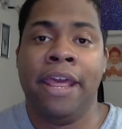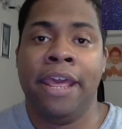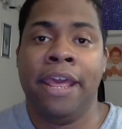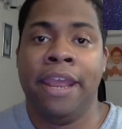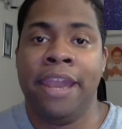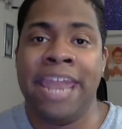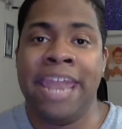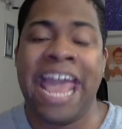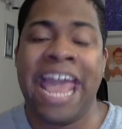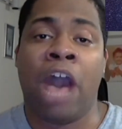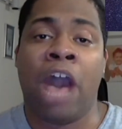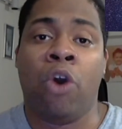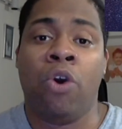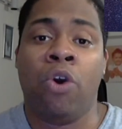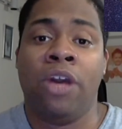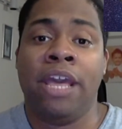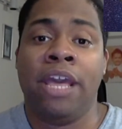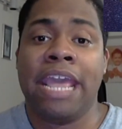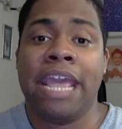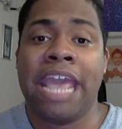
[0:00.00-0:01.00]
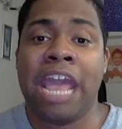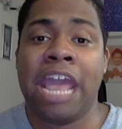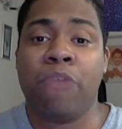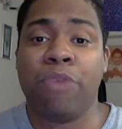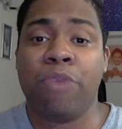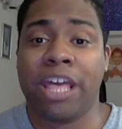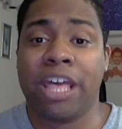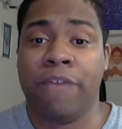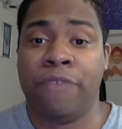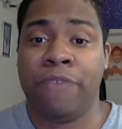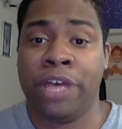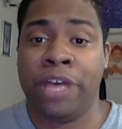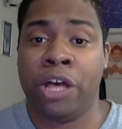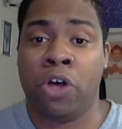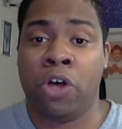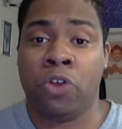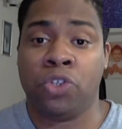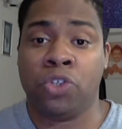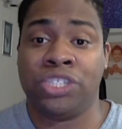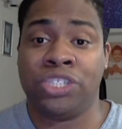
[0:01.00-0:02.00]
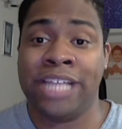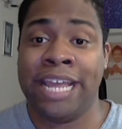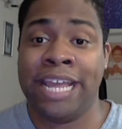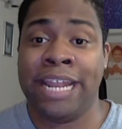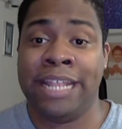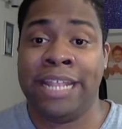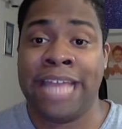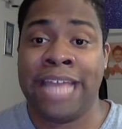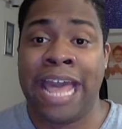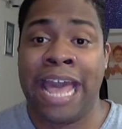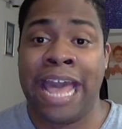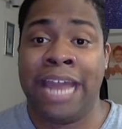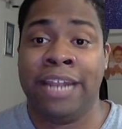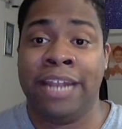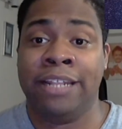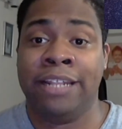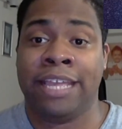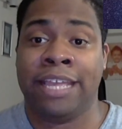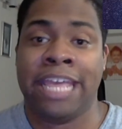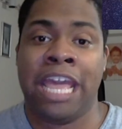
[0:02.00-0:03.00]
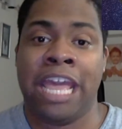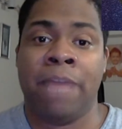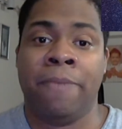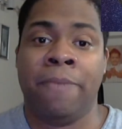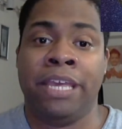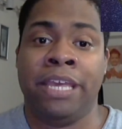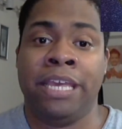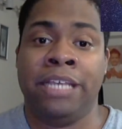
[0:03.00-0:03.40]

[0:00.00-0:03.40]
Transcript: Now, Henry Cavill stated that the cape